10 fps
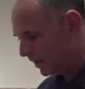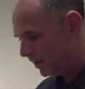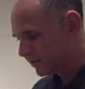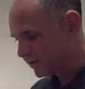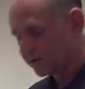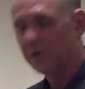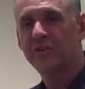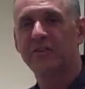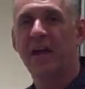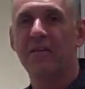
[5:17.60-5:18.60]
it slows
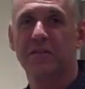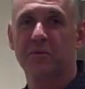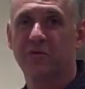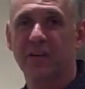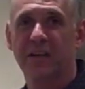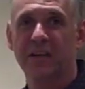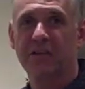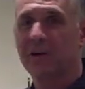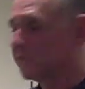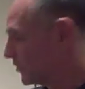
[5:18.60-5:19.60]
you down from drinking it,
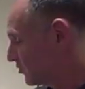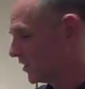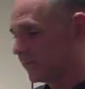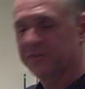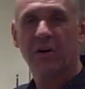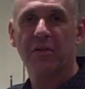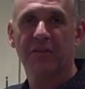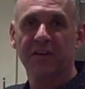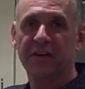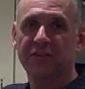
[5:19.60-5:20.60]
or else you drink this whole
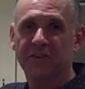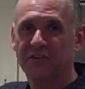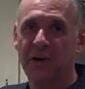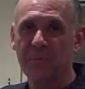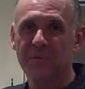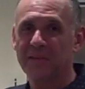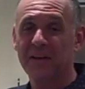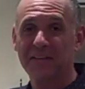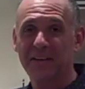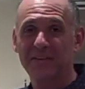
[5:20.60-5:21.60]
thing and you just gulp it down.
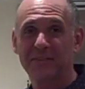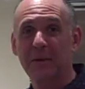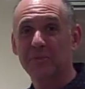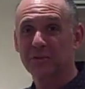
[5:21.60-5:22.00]
You can't stop